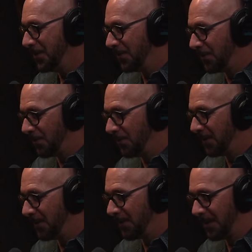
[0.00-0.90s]
You could go
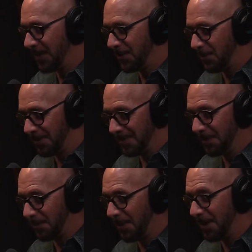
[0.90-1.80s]
there, and then you go in these
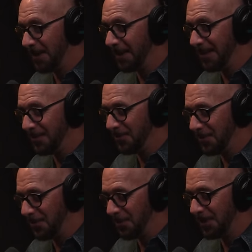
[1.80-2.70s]
little pod, and you
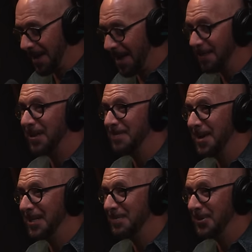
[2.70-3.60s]
go there to have out of
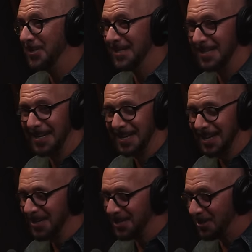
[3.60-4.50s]
body experiences. They
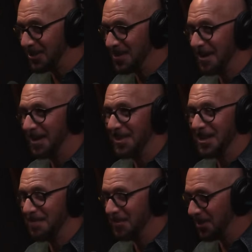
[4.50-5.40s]
talk to you about it, then
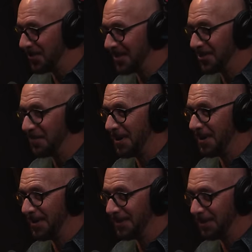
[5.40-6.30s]
they put you in these little
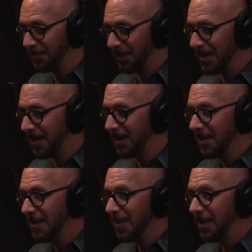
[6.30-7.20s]
pods. They'll play.
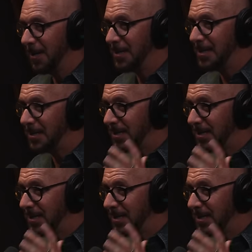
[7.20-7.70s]
Uh, he